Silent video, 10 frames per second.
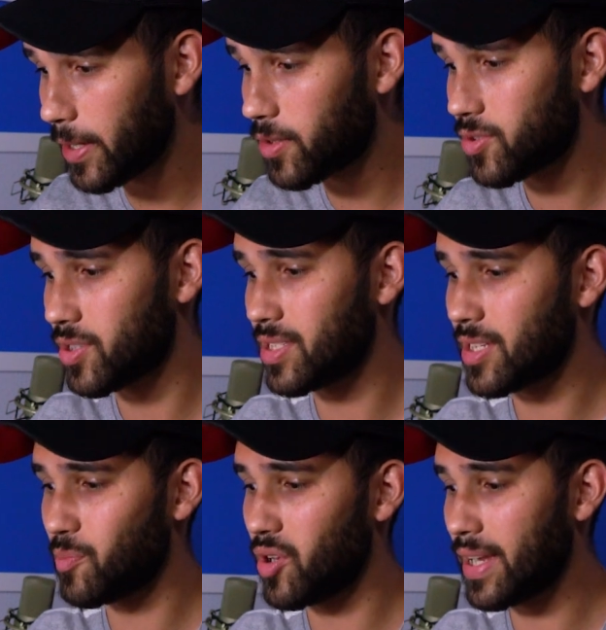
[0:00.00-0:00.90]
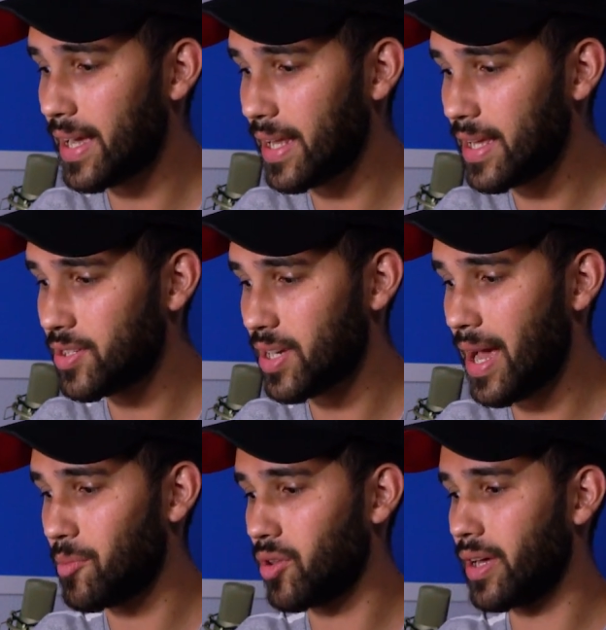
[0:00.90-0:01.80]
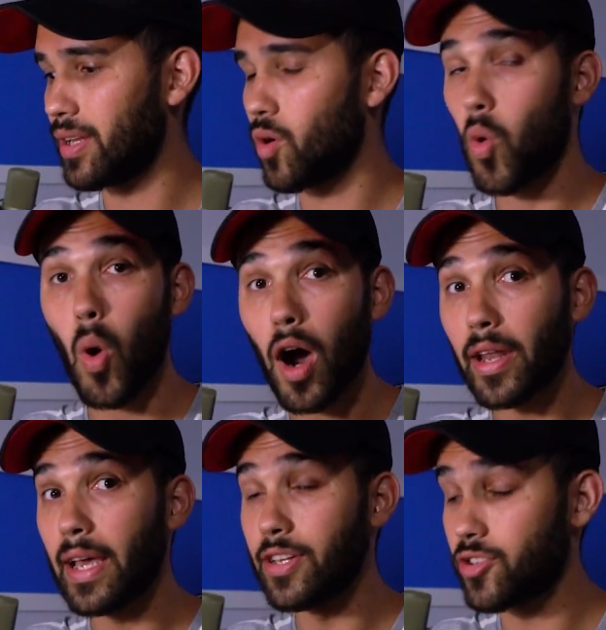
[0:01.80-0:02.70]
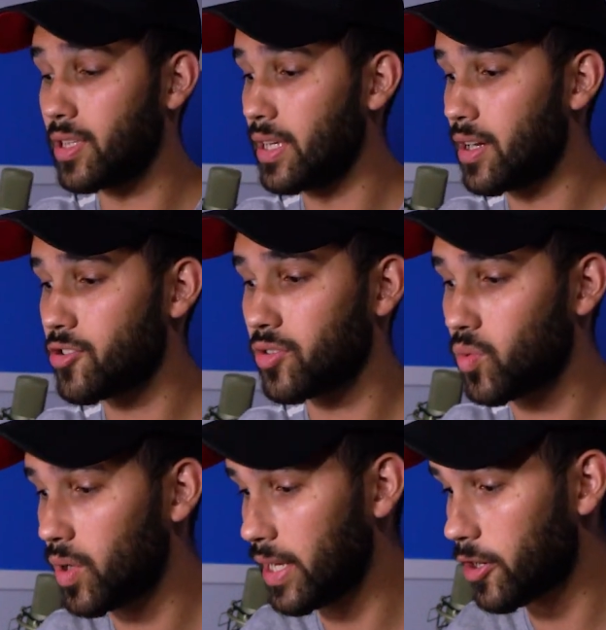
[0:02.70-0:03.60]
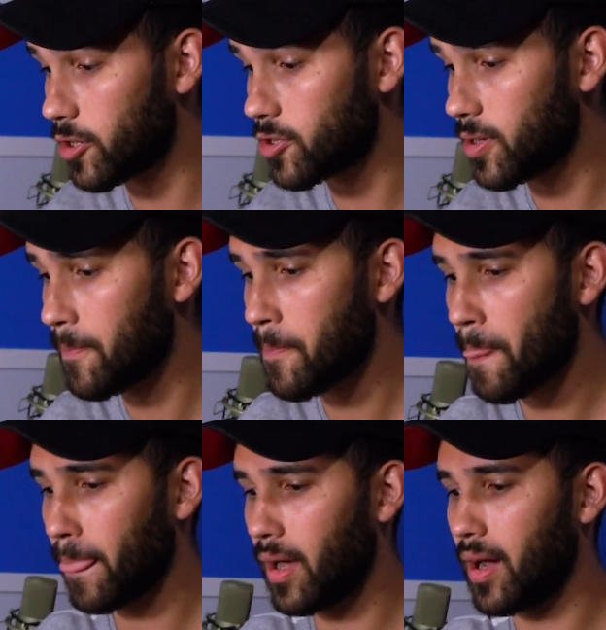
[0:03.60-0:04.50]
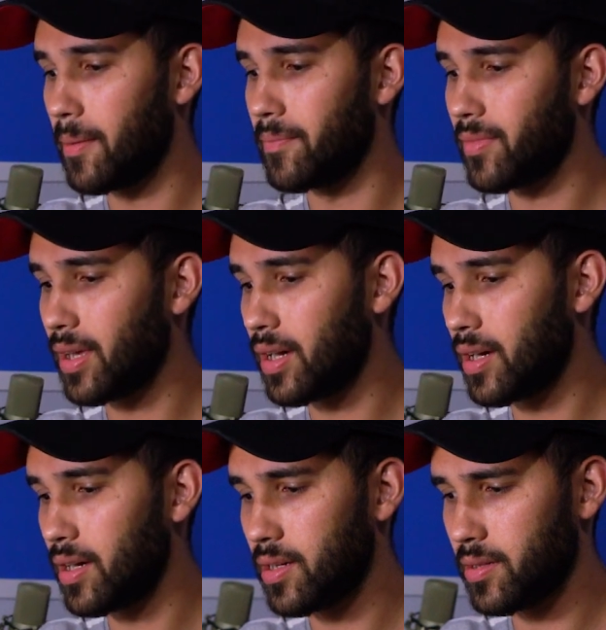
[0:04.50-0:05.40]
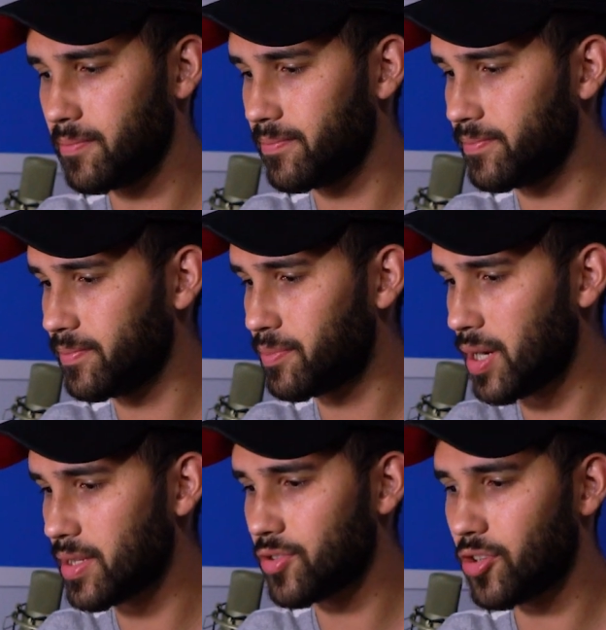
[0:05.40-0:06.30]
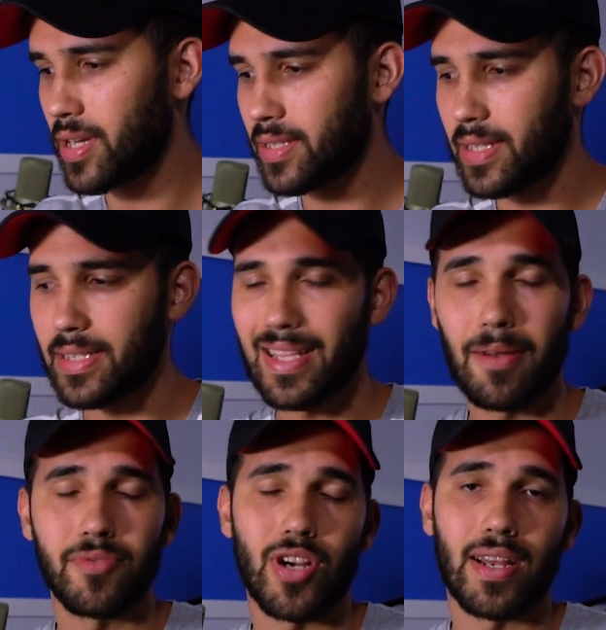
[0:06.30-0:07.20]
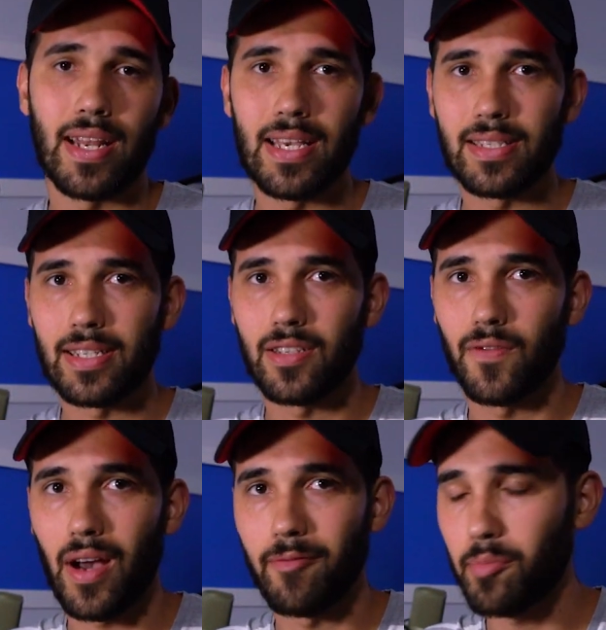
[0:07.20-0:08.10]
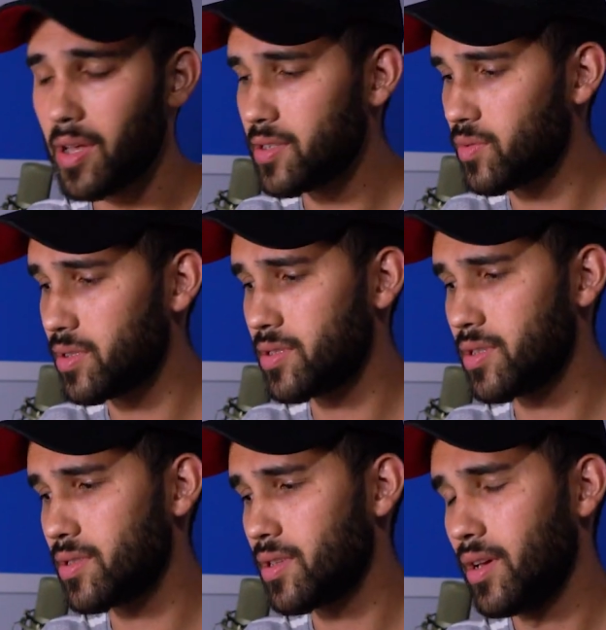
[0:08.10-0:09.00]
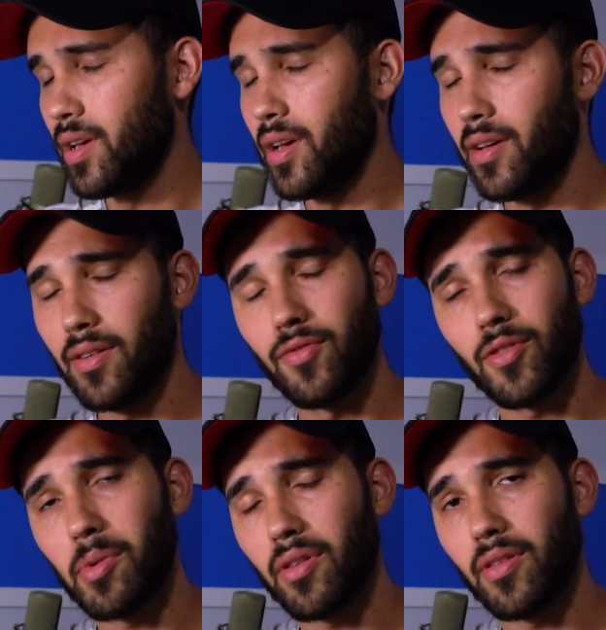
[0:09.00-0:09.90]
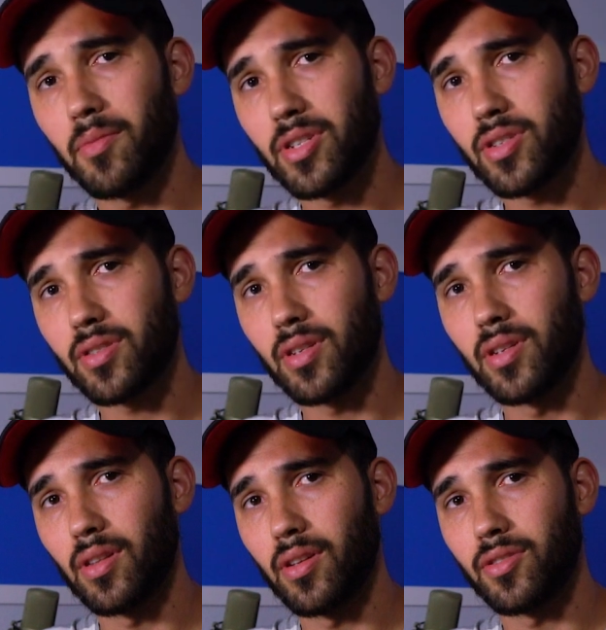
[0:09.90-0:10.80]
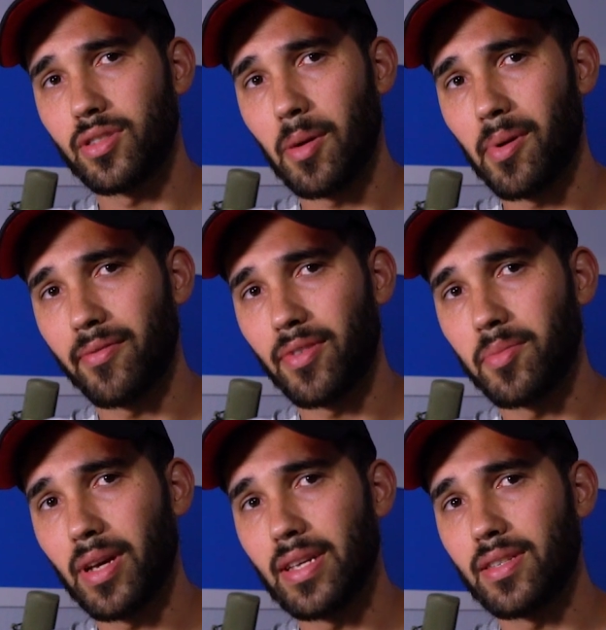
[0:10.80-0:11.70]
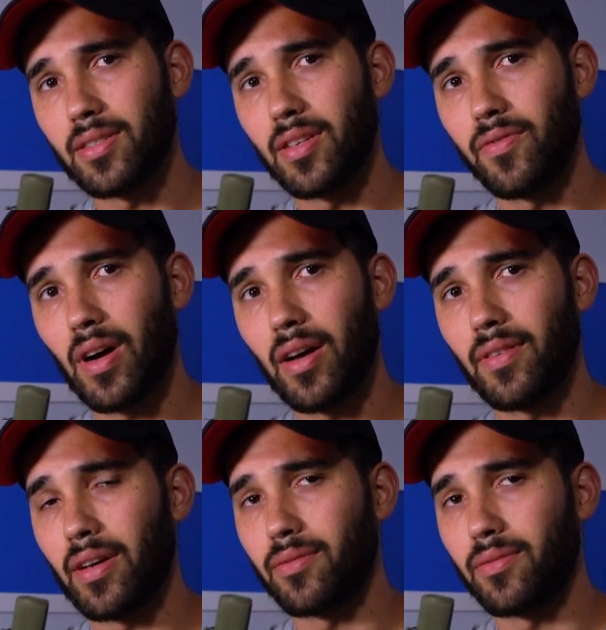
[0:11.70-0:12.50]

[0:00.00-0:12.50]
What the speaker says: Ultra, 6.9-inch AMOLED Quad HD, 120 Hz. The processor is the Snapdragon 865 Plus, which is just, for both of them, it's just a little step up from the 865.